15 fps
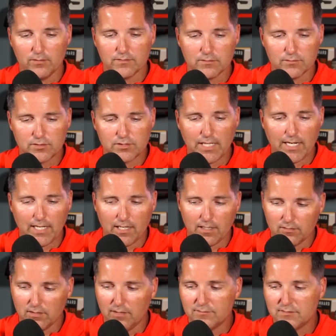So shout out,
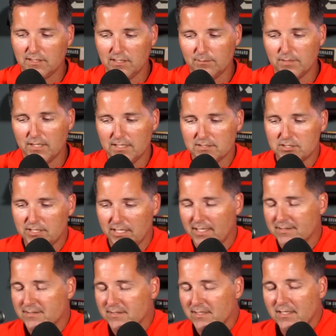love seeing him get his chance